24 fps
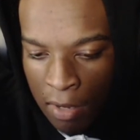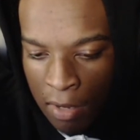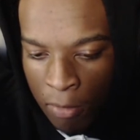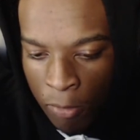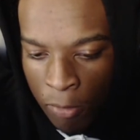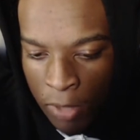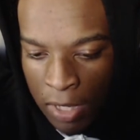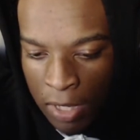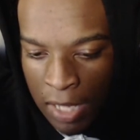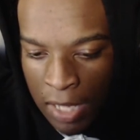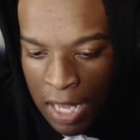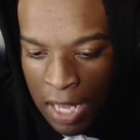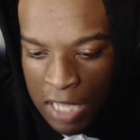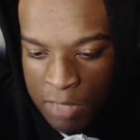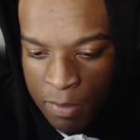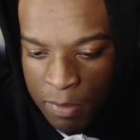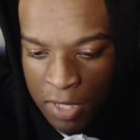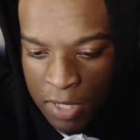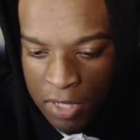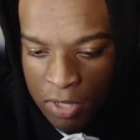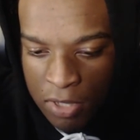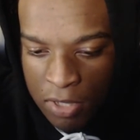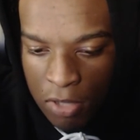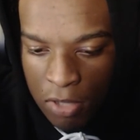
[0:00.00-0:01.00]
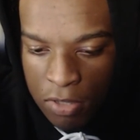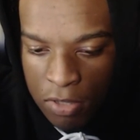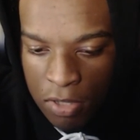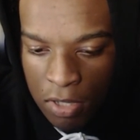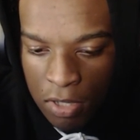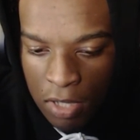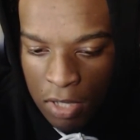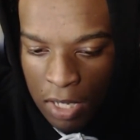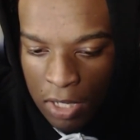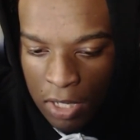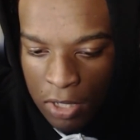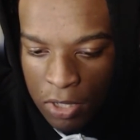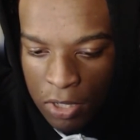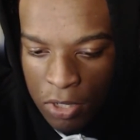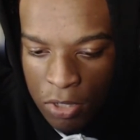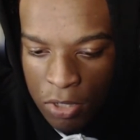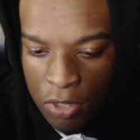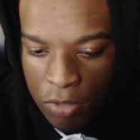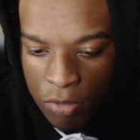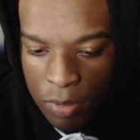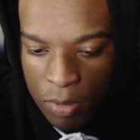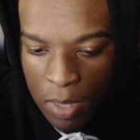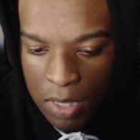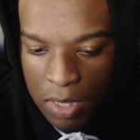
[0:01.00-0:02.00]
realize, but it's also like a huge
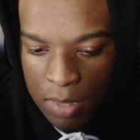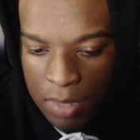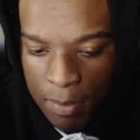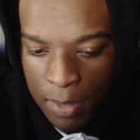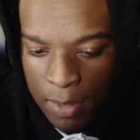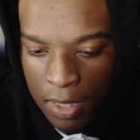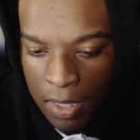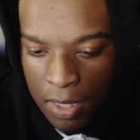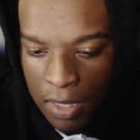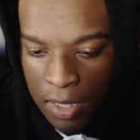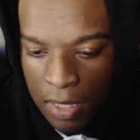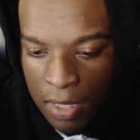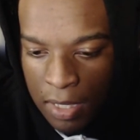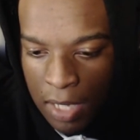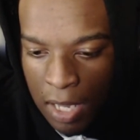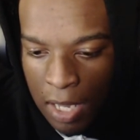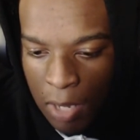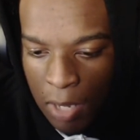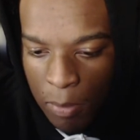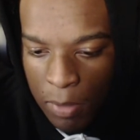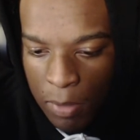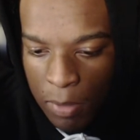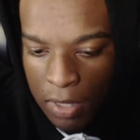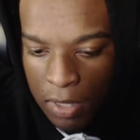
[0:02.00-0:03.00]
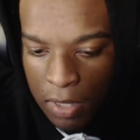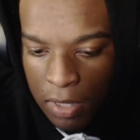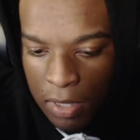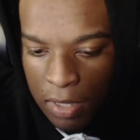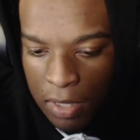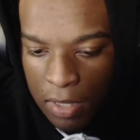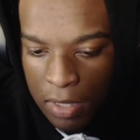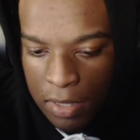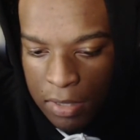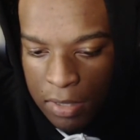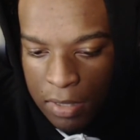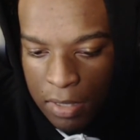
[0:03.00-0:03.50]
responsibility now because,